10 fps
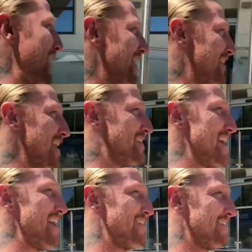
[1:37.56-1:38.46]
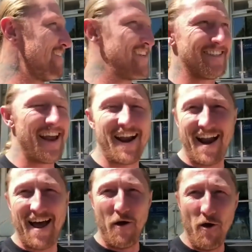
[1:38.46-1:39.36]
Yeah, that's it. Just
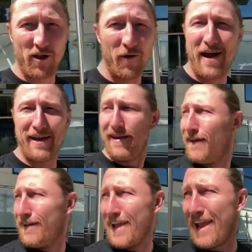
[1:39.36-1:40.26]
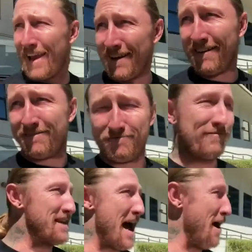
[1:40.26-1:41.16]
had an earthquake in
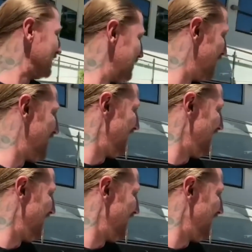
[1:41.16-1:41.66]
Darwin.